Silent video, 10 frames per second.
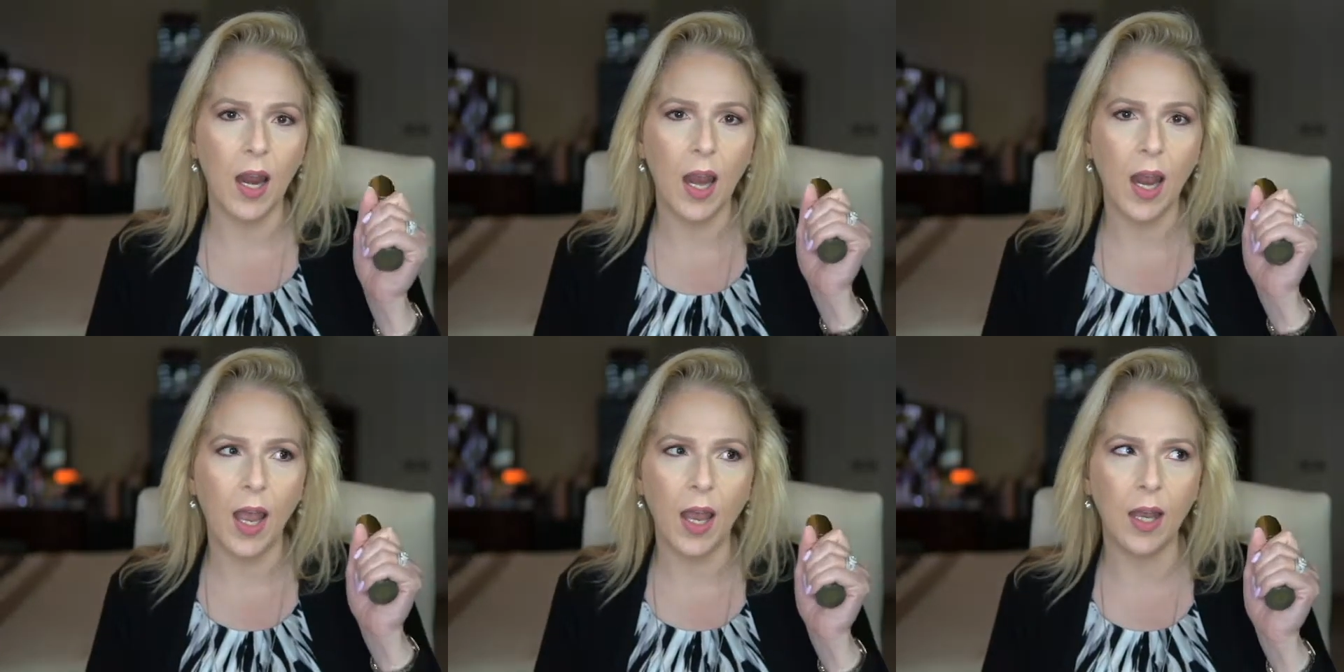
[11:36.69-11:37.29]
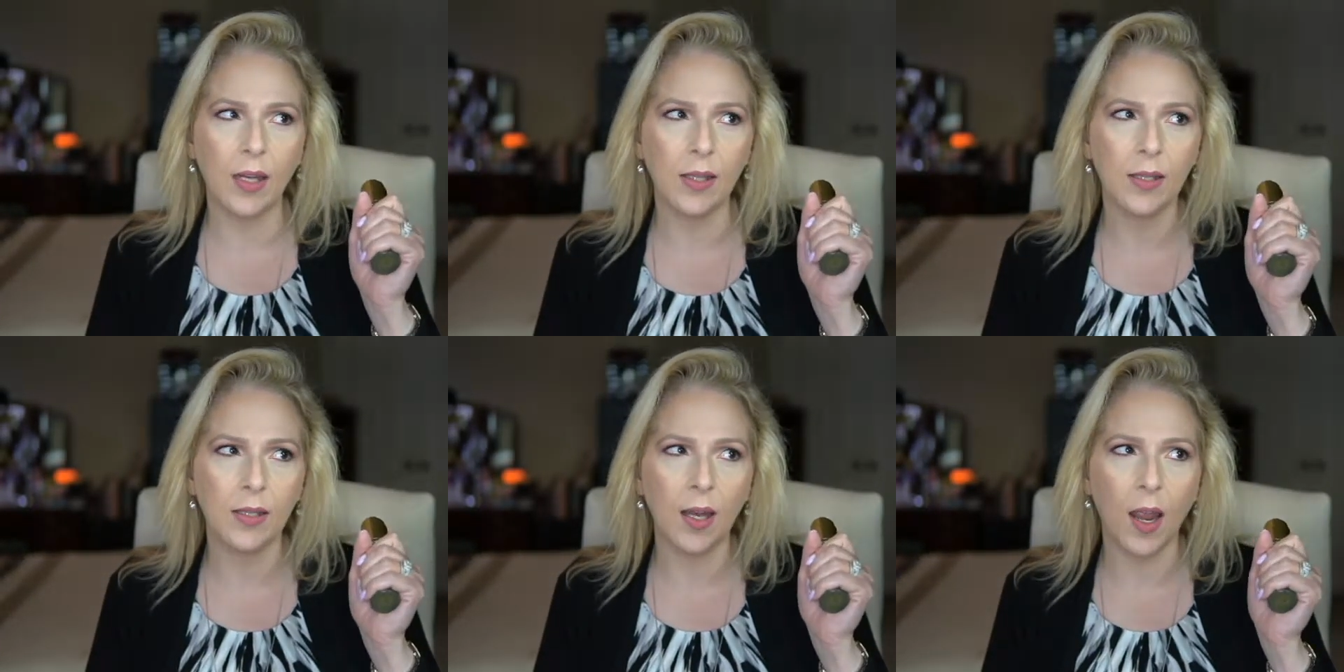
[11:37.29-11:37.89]

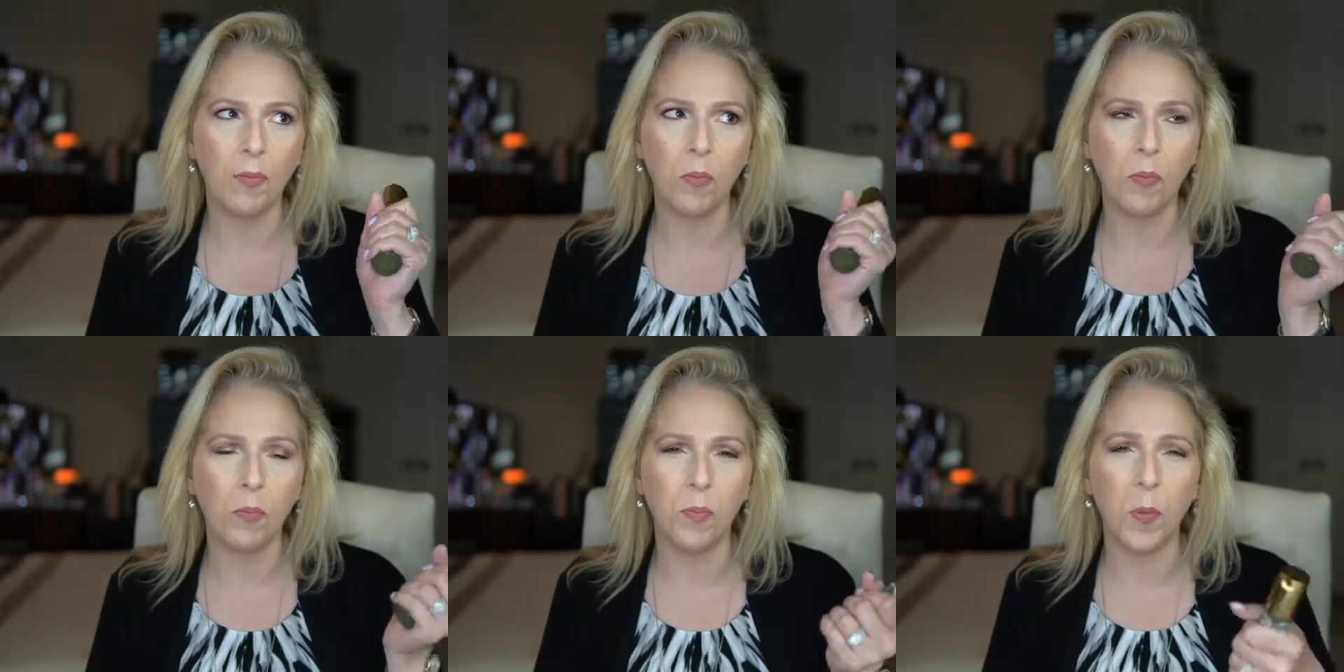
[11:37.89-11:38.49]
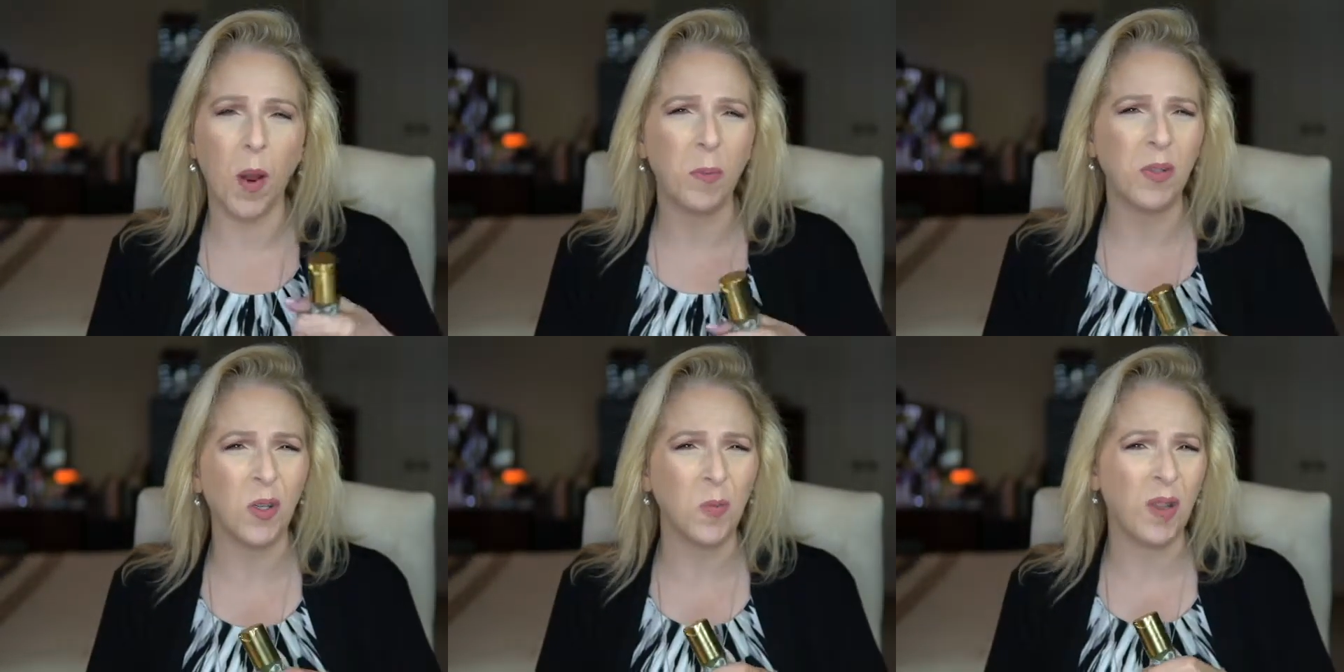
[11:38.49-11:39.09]
and it probably
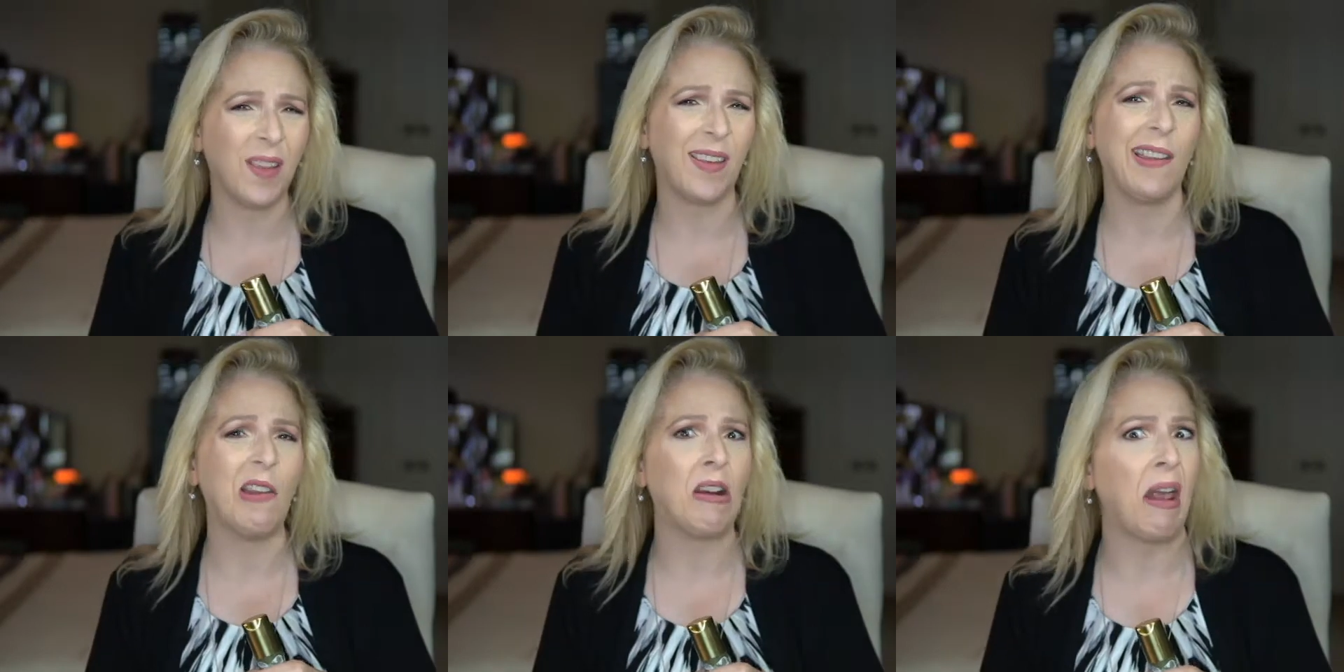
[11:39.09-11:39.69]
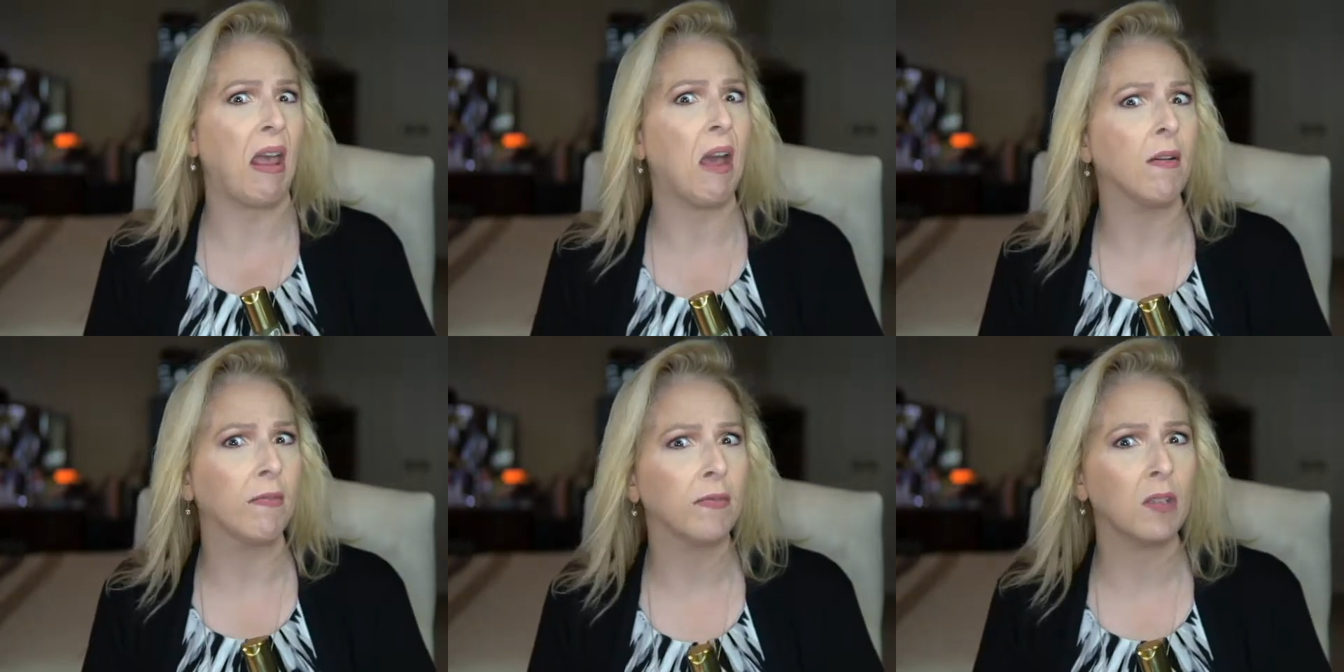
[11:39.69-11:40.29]
took me like 1.5 years
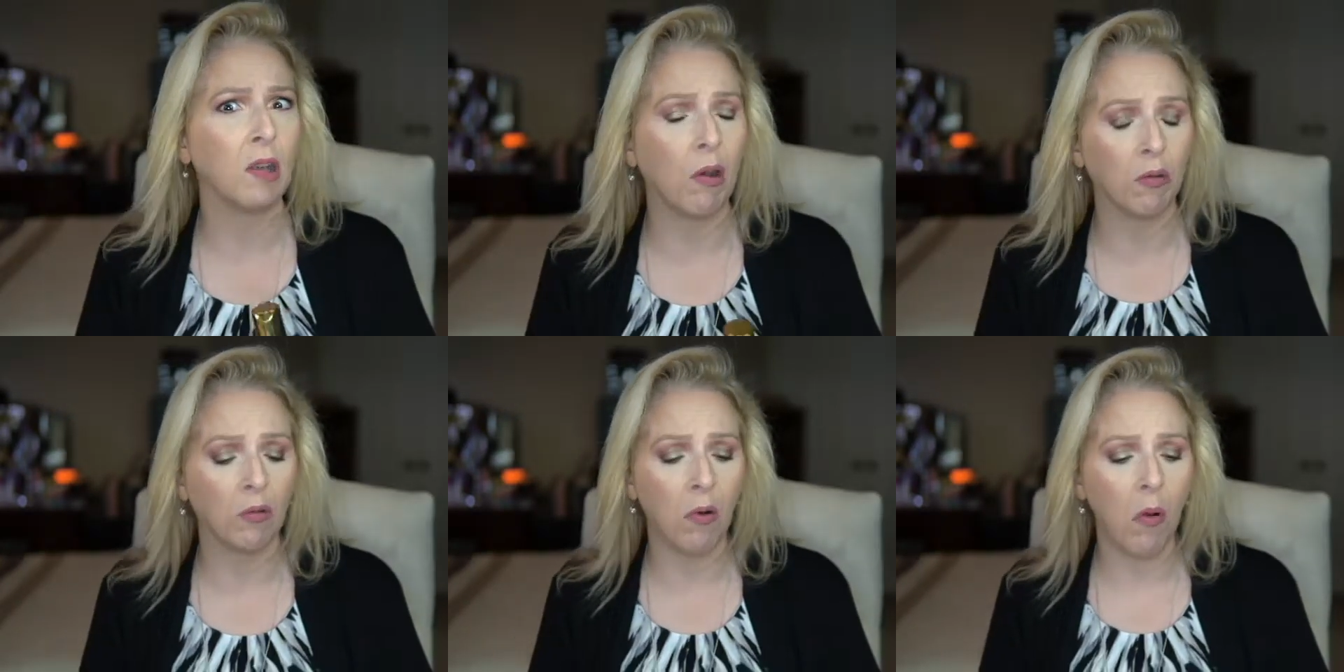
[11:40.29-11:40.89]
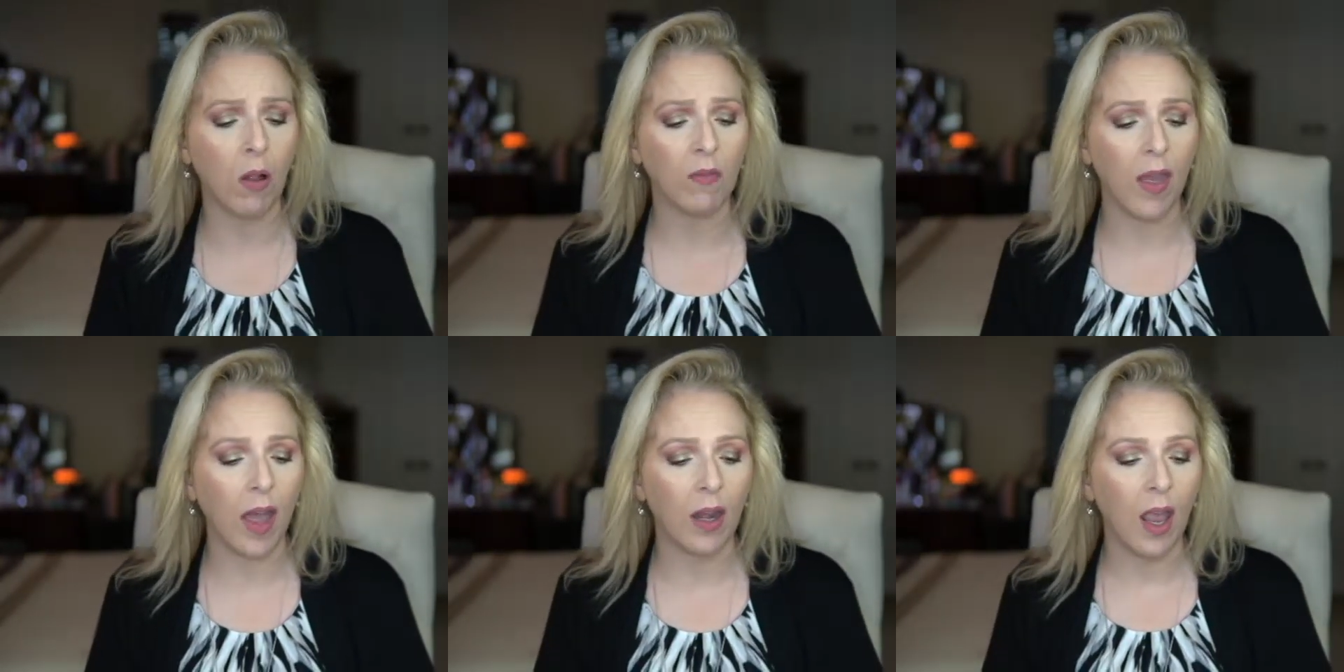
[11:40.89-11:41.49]
to go through all of
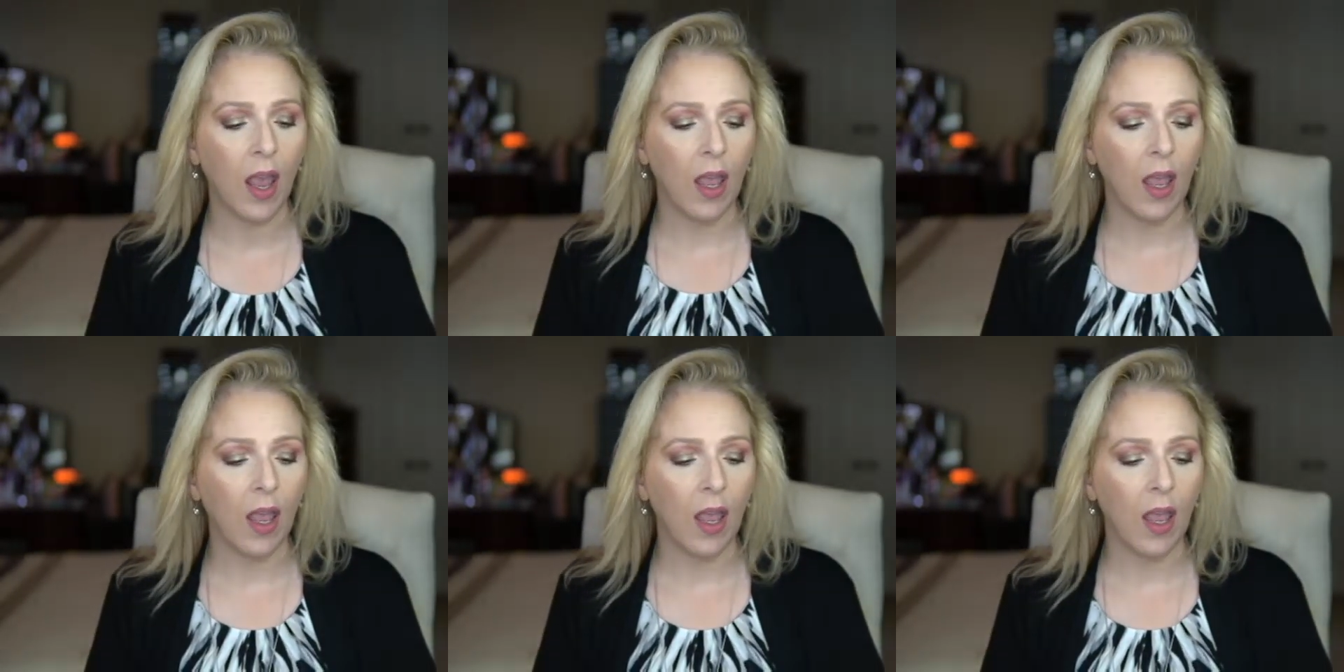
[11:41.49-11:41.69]
that.